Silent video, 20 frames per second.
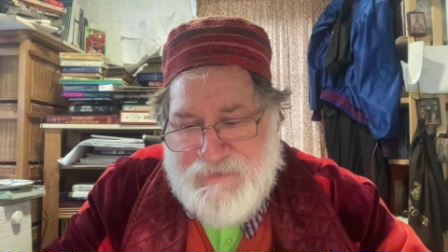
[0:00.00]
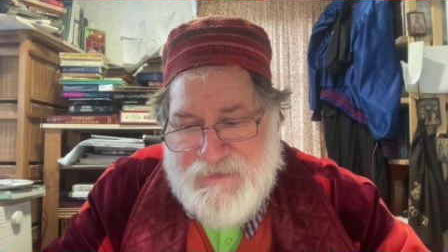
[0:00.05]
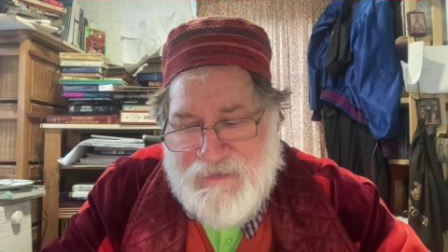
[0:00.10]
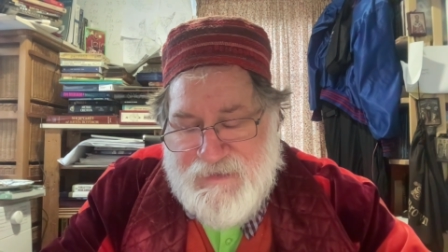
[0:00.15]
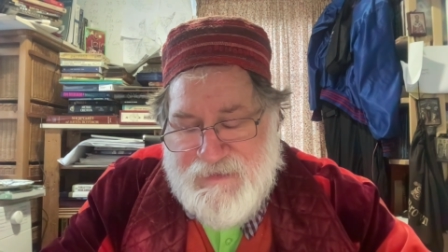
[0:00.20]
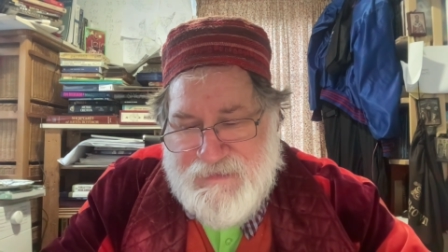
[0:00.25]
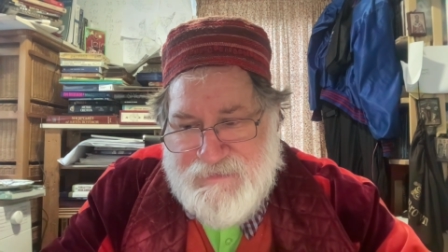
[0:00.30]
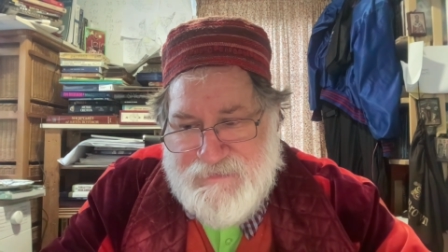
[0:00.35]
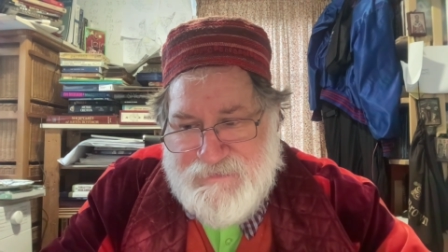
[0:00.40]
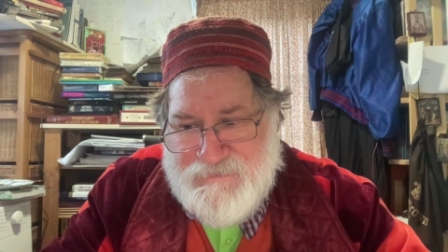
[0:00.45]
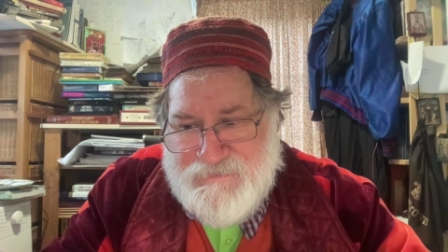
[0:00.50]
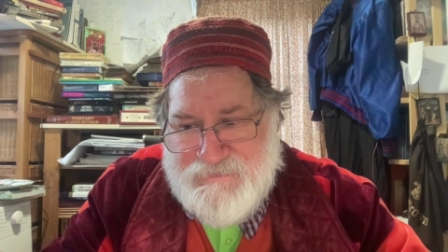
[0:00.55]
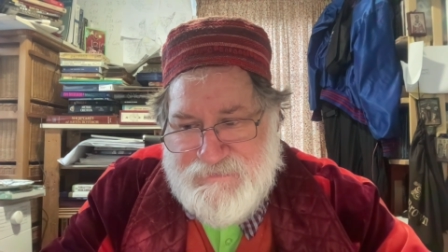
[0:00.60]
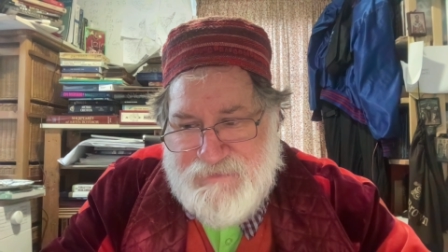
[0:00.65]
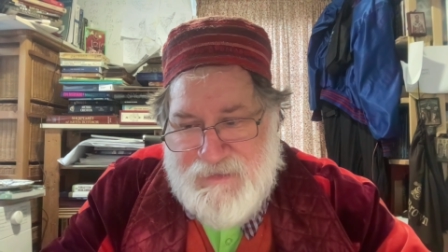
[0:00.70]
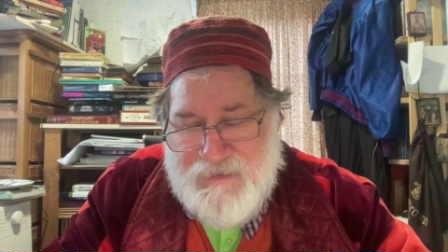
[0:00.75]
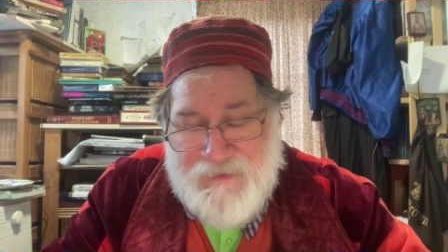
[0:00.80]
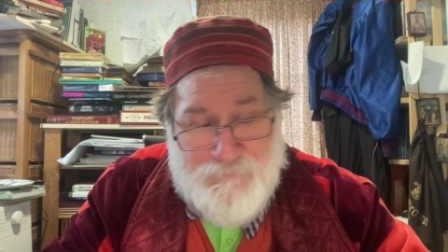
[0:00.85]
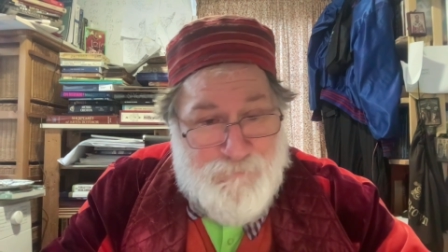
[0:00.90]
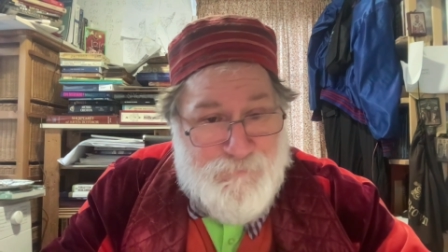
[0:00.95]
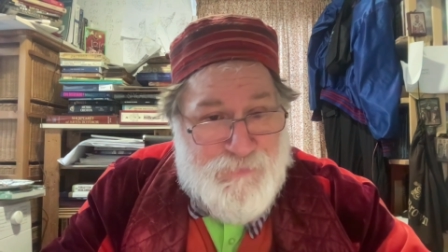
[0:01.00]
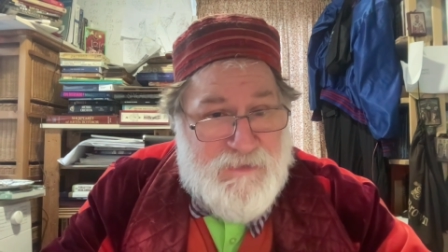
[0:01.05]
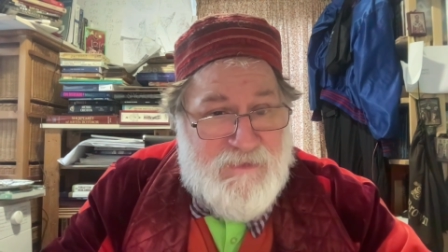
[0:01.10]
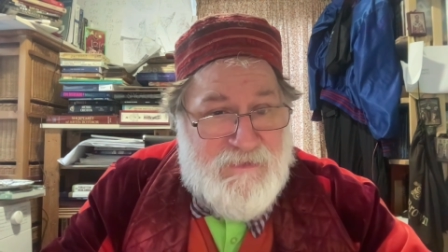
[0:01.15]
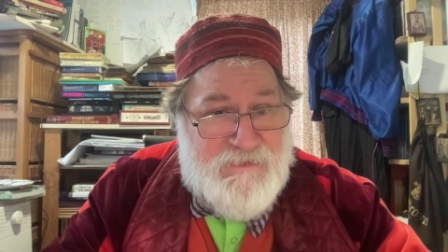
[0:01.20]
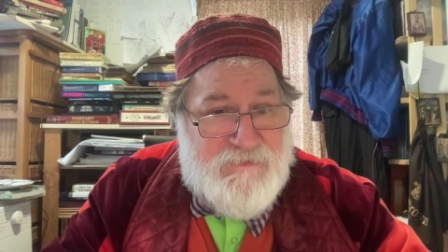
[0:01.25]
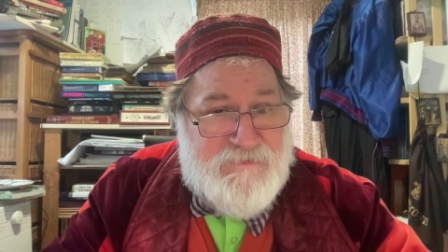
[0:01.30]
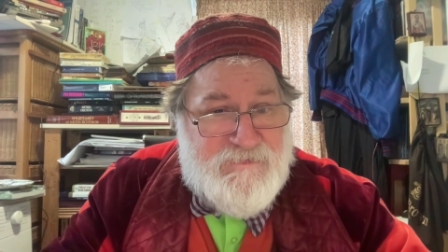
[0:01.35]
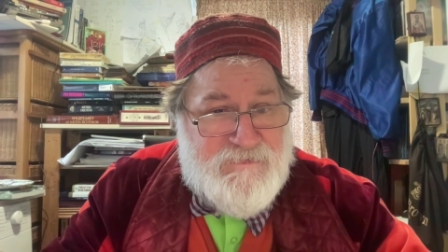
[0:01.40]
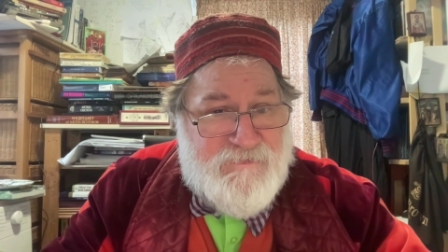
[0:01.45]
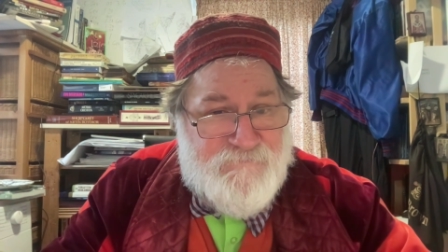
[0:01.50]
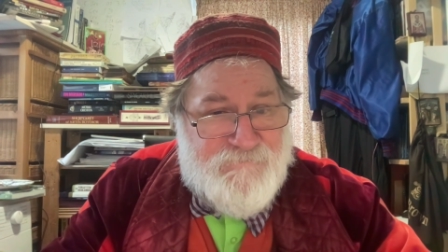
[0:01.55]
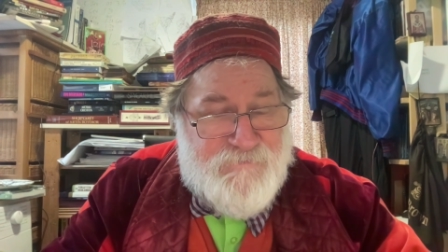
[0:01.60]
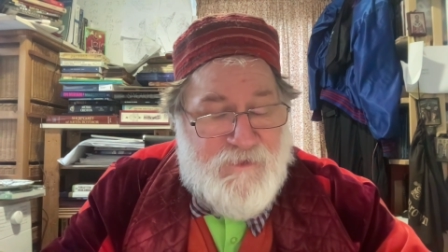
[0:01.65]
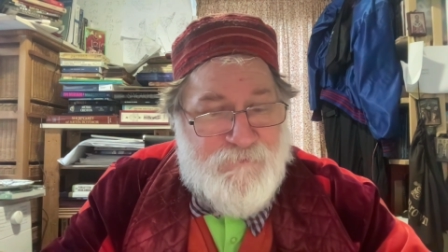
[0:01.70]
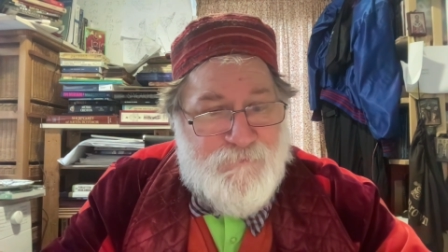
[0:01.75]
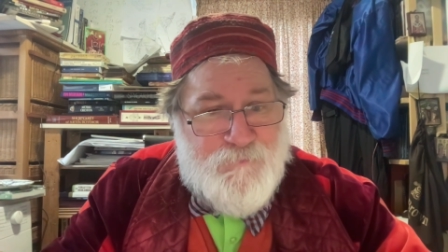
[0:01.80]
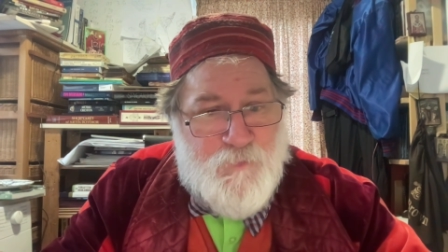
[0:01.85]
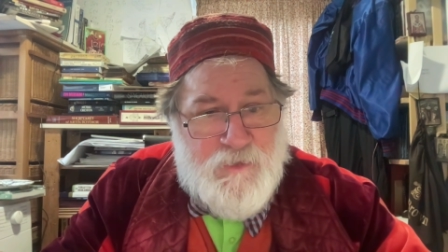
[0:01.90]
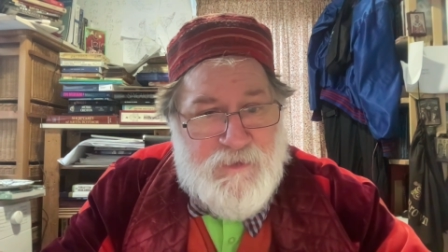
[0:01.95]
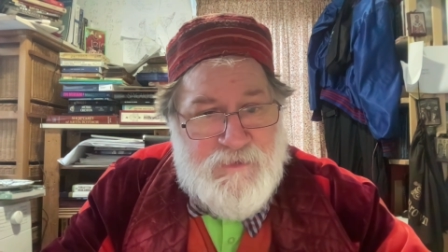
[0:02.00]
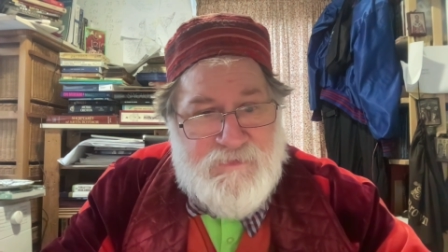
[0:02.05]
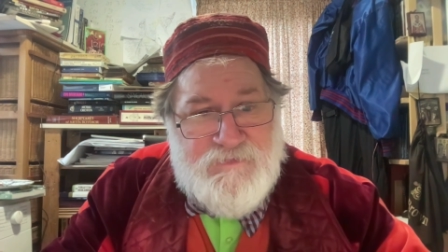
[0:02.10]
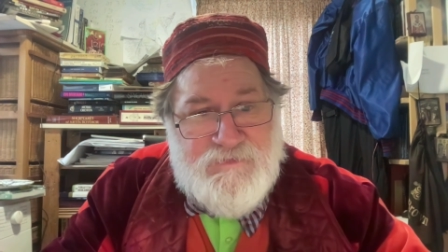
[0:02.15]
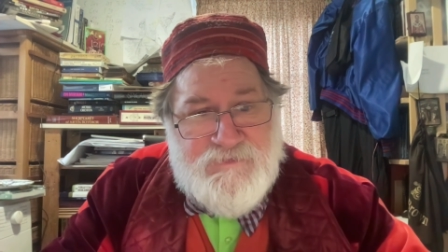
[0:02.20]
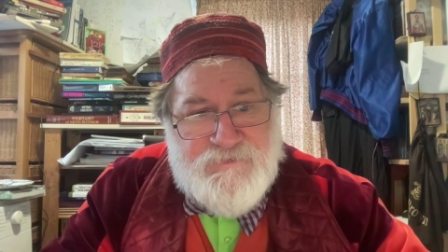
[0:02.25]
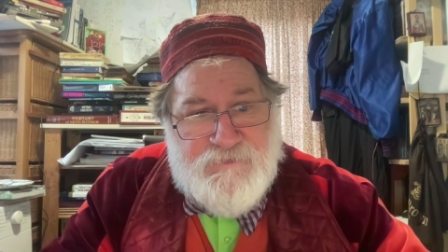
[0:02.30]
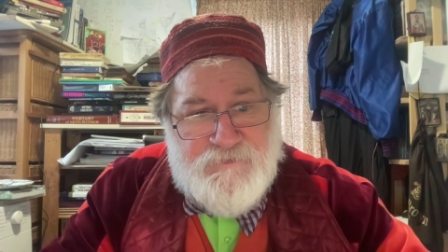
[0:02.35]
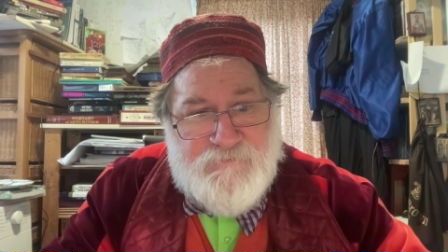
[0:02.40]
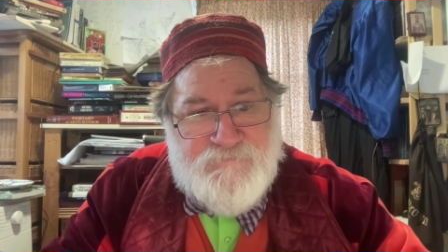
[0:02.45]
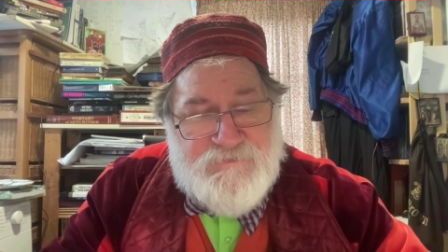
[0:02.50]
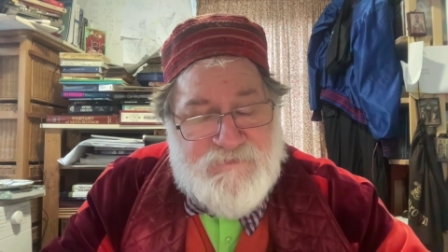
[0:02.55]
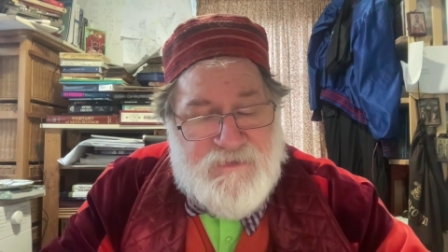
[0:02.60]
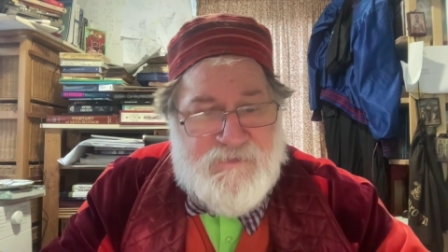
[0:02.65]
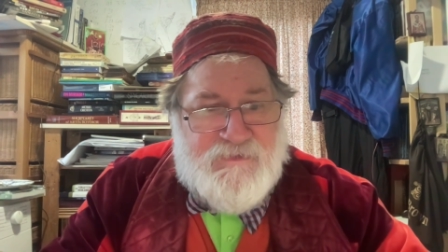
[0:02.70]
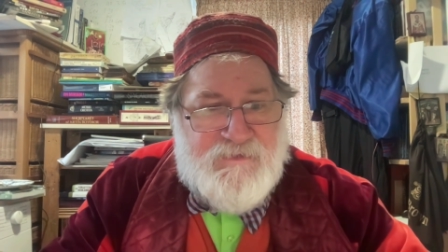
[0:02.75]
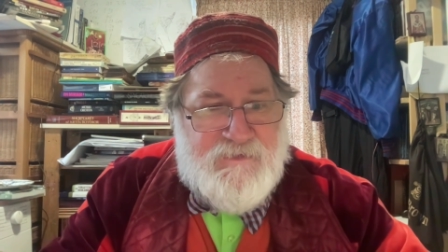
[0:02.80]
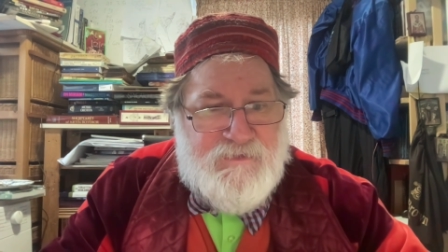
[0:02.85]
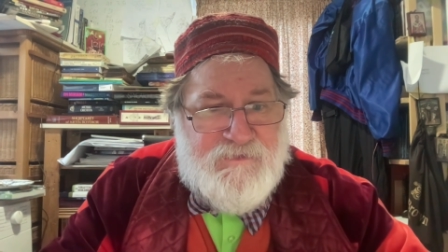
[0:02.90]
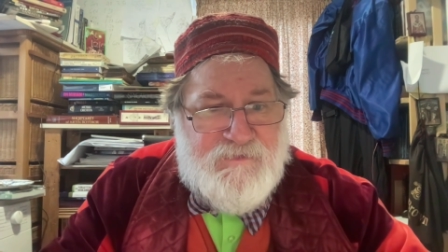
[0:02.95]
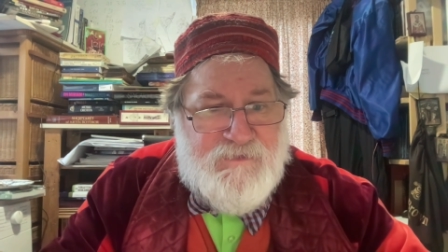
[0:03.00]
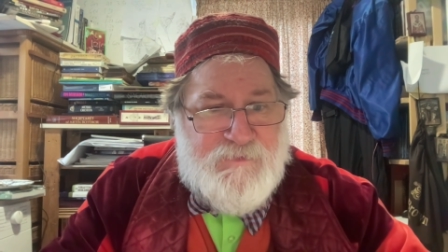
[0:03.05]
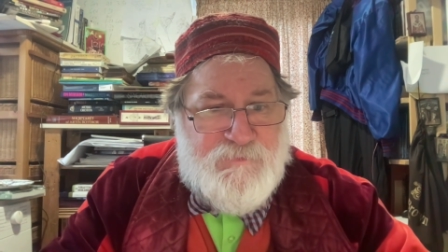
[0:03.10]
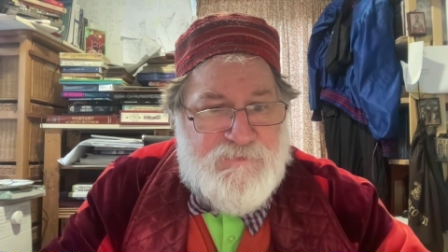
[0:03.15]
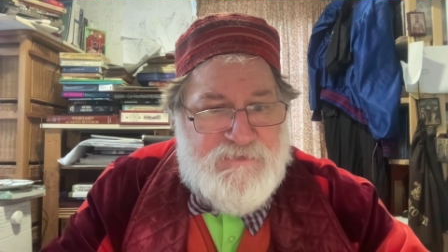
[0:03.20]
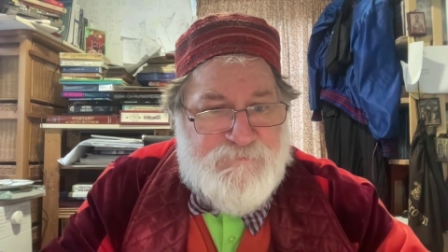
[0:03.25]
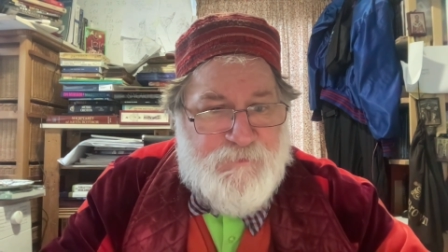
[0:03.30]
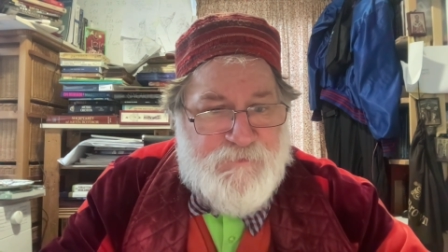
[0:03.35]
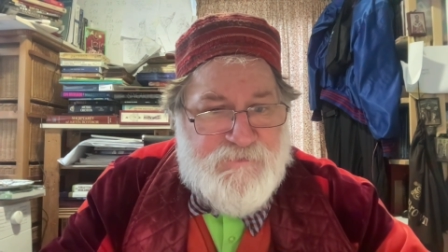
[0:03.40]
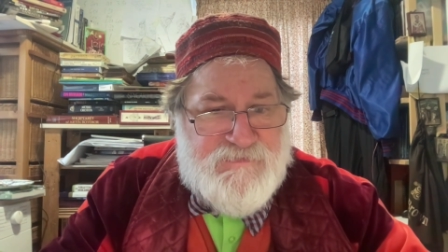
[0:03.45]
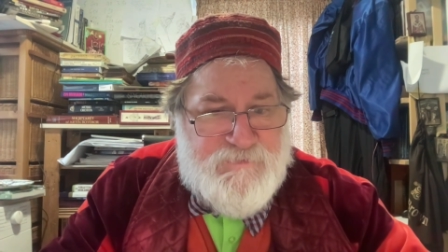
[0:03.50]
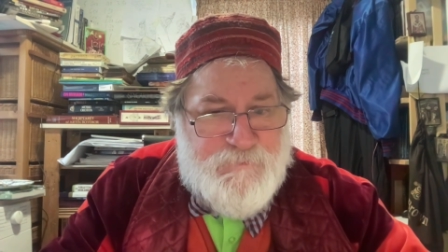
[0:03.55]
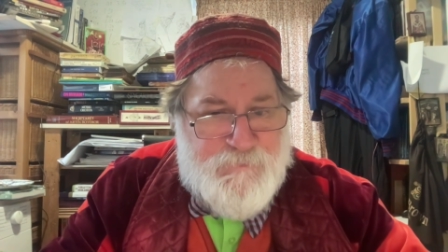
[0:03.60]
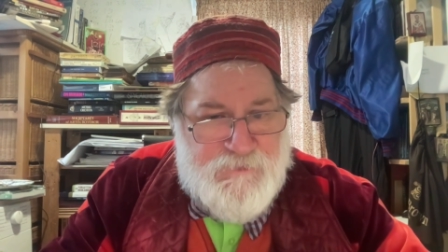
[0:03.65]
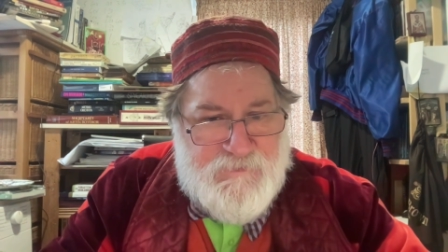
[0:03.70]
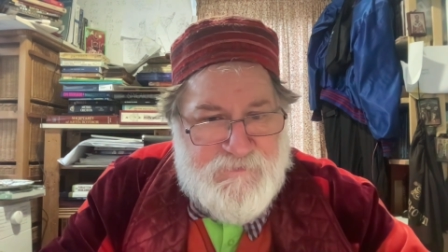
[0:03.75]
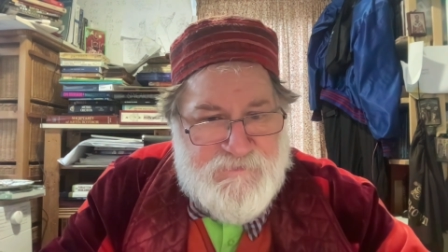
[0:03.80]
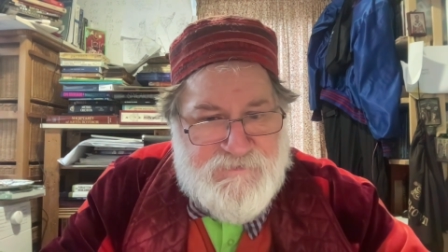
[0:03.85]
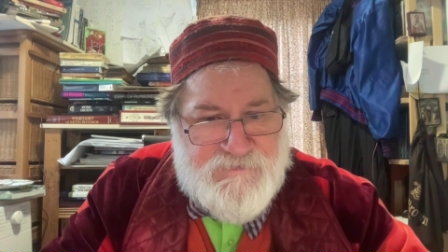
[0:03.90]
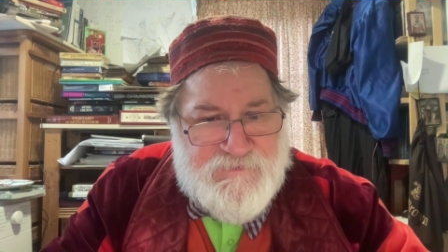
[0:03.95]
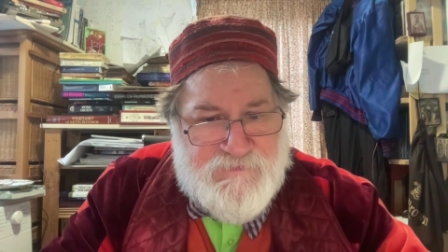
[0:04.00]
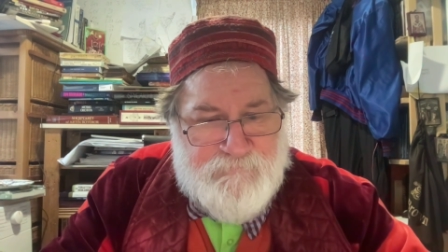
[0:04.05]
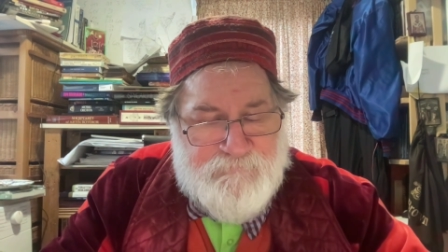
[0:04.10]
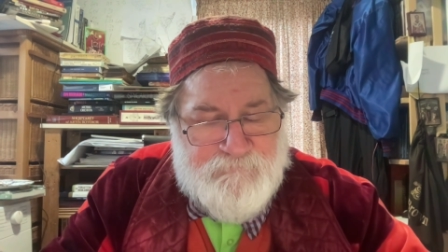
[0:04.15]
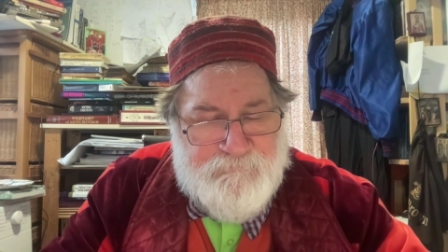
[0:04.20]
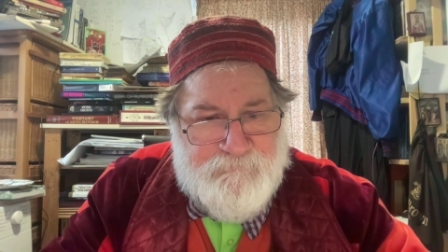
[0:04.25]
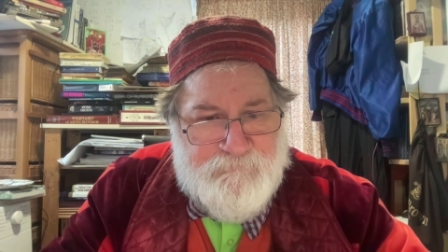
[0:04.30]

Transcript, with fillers: and MPs have found ways of ducking their responsibility,